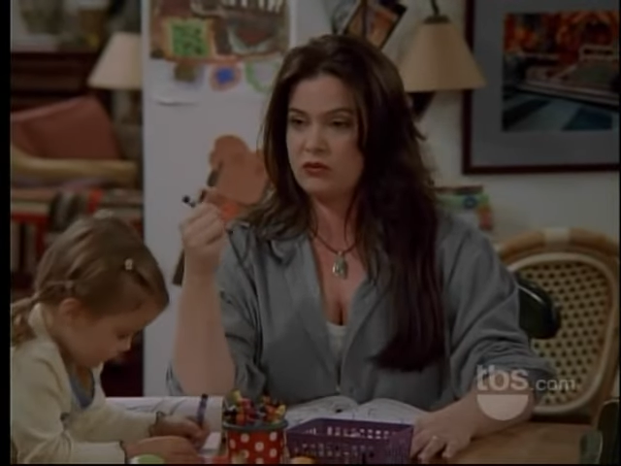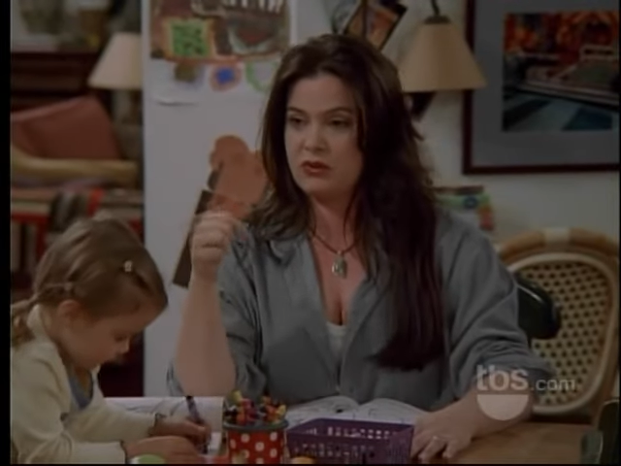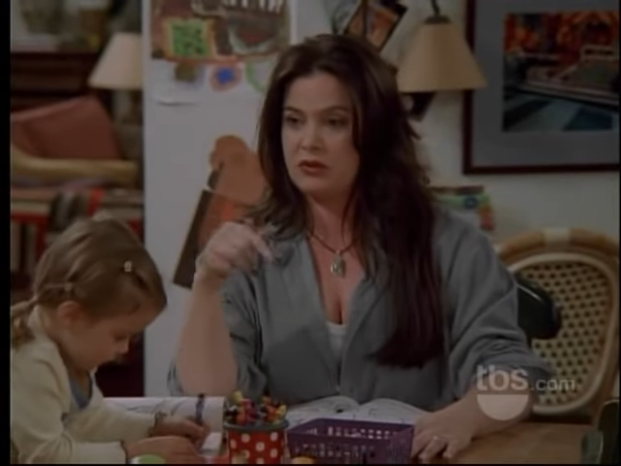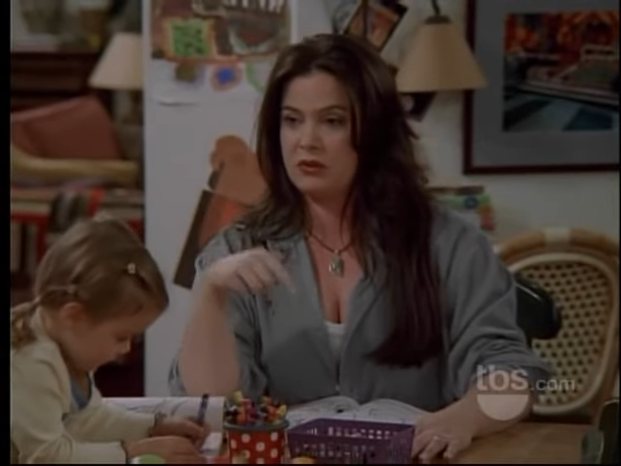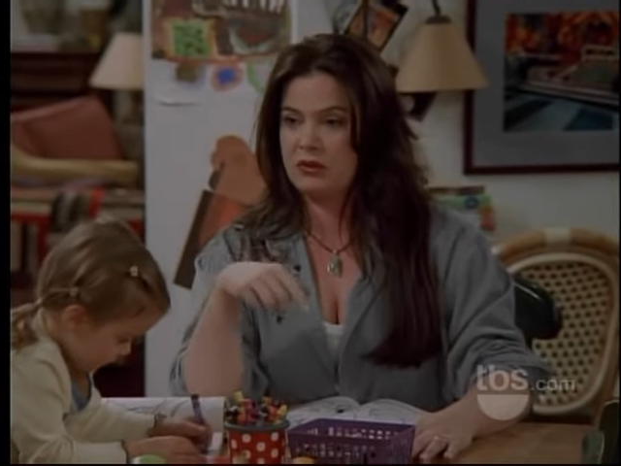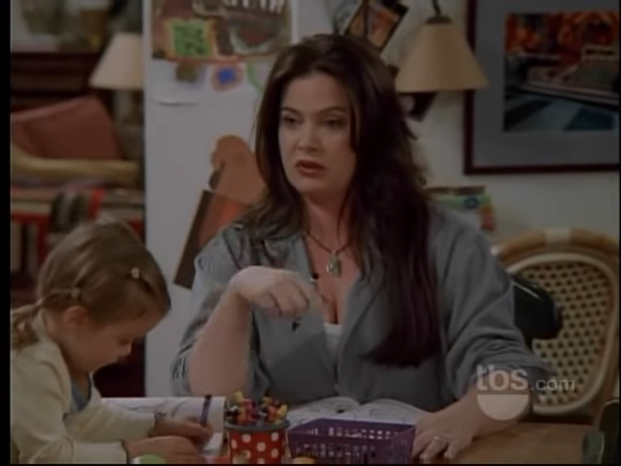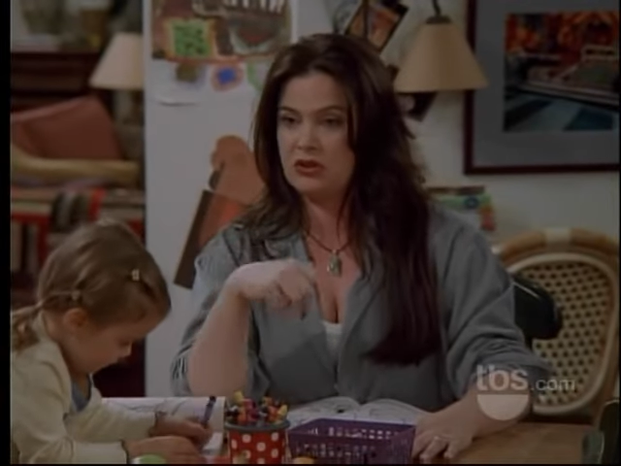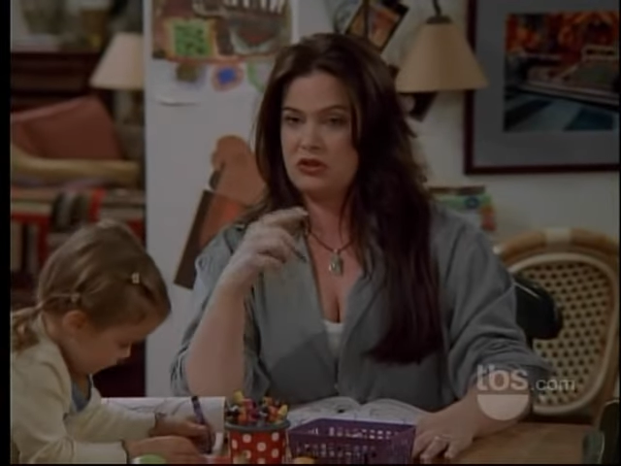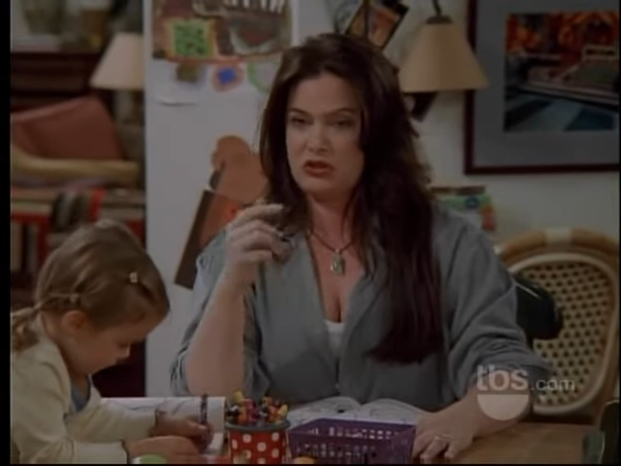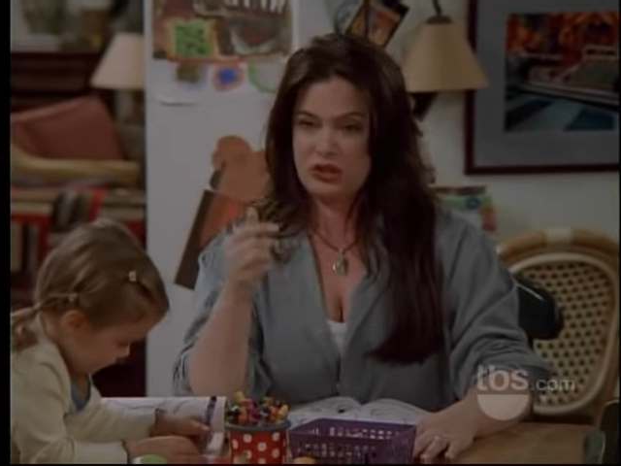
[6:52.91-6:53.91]
were nothing but
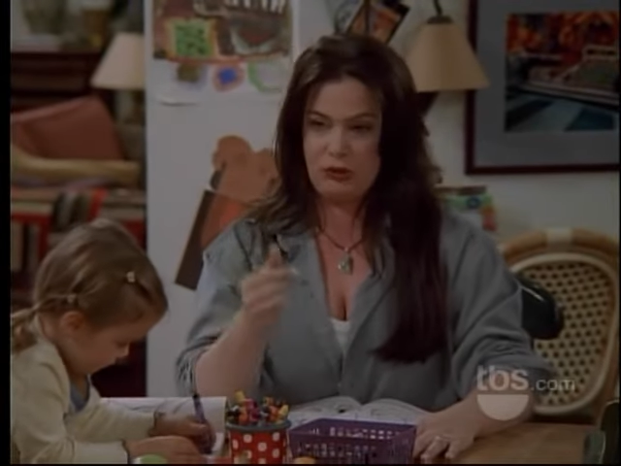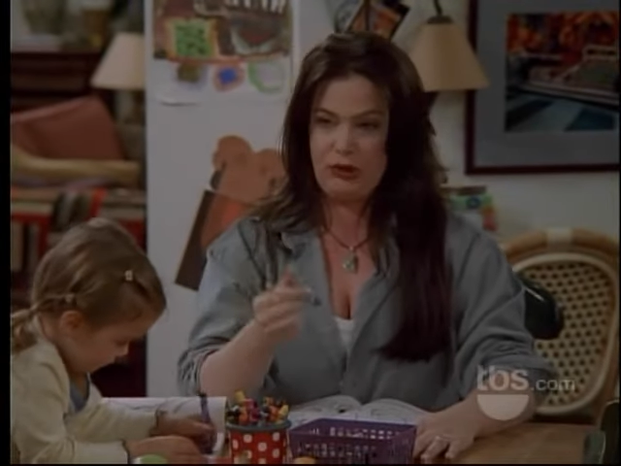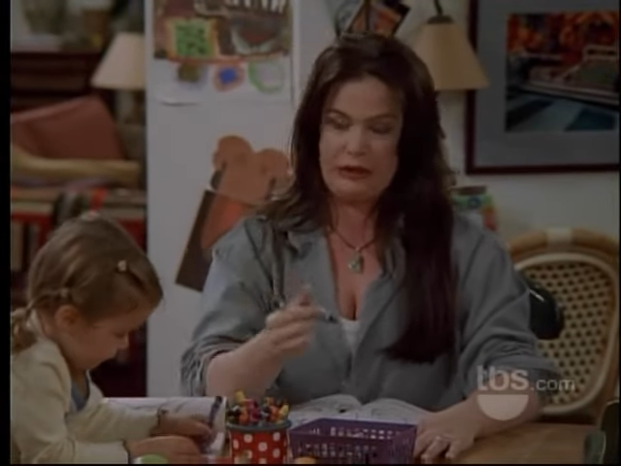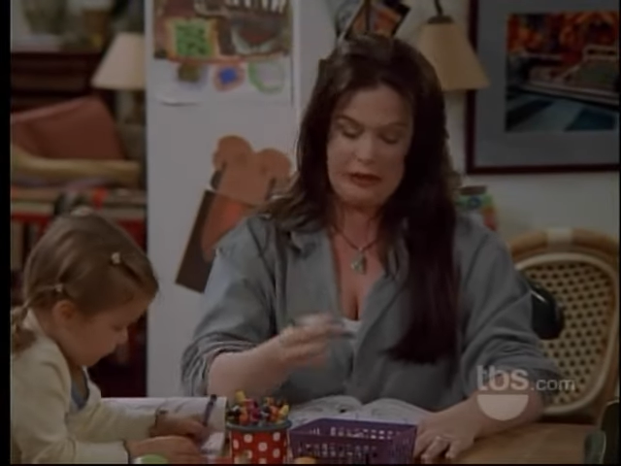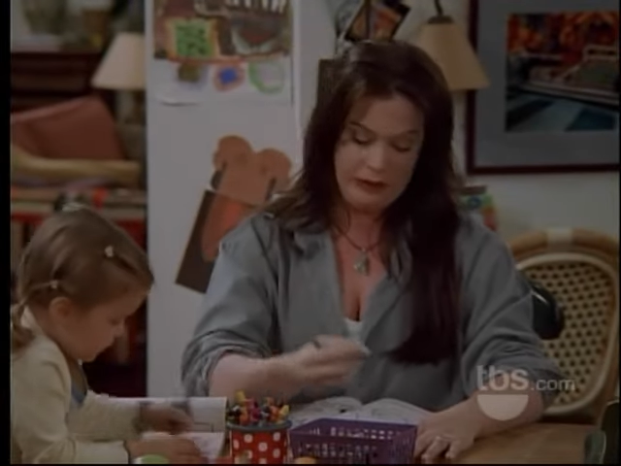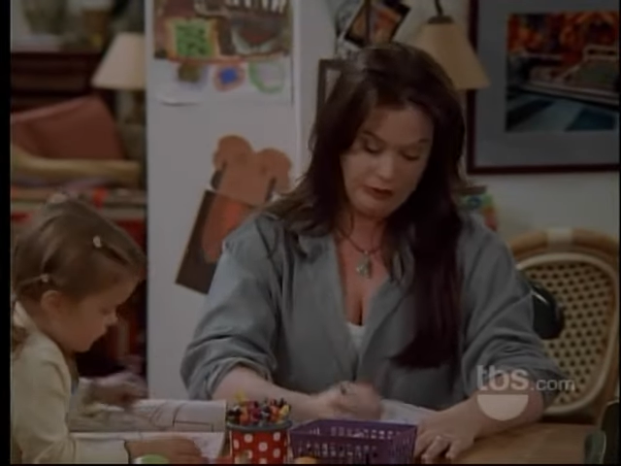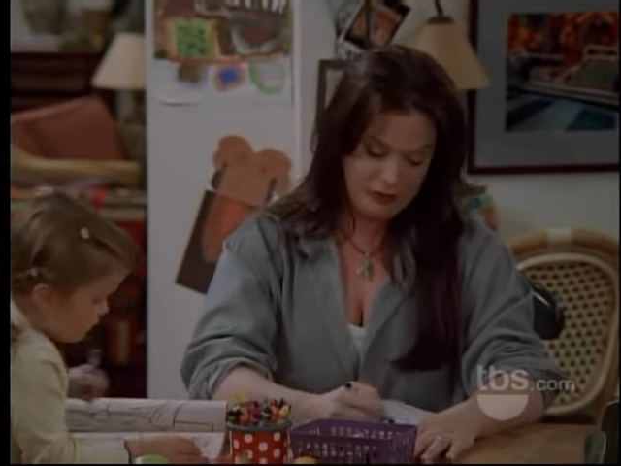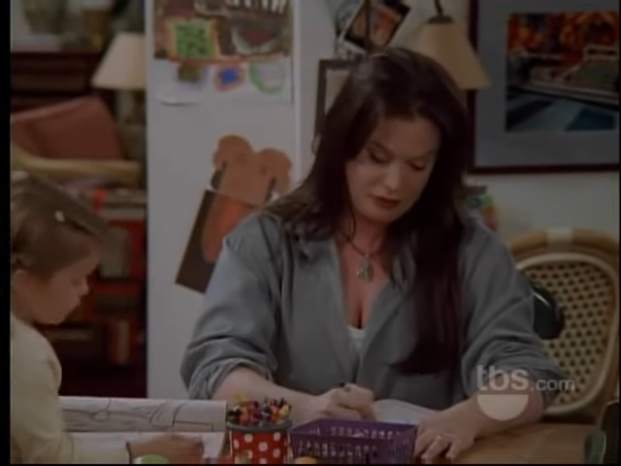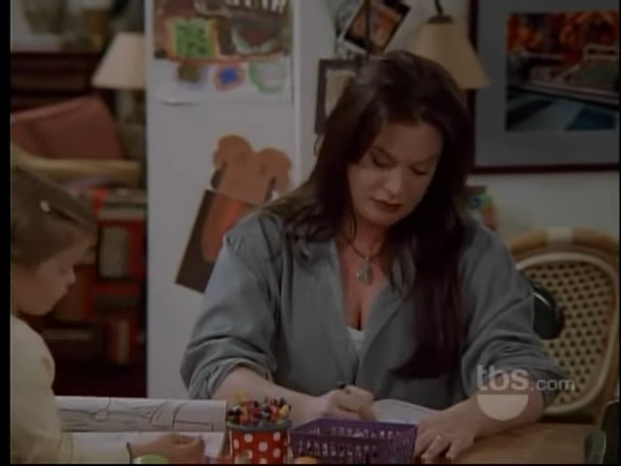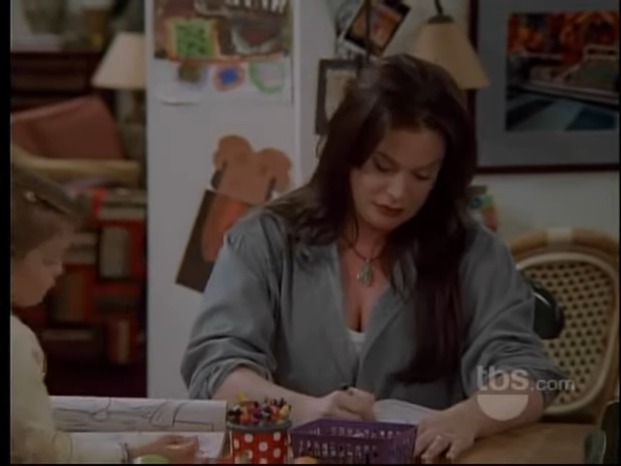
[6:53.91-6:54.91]
large cigarette lighters.